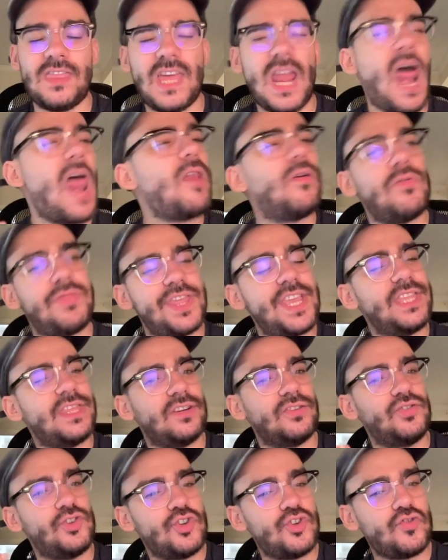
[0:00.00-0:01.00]
that I don't think
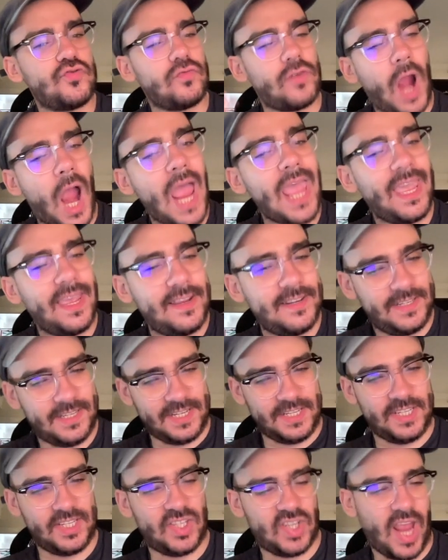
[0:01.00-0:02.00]
they're trying to
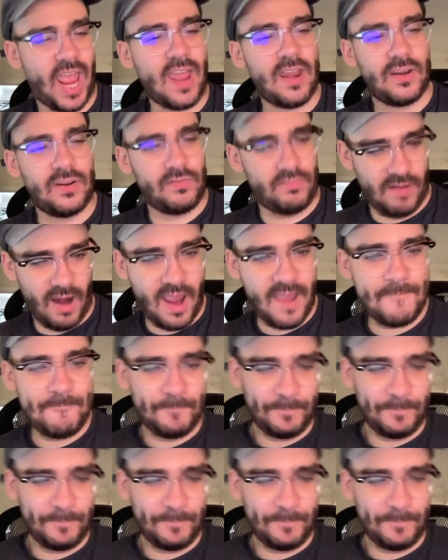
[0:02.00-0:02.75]
send, right?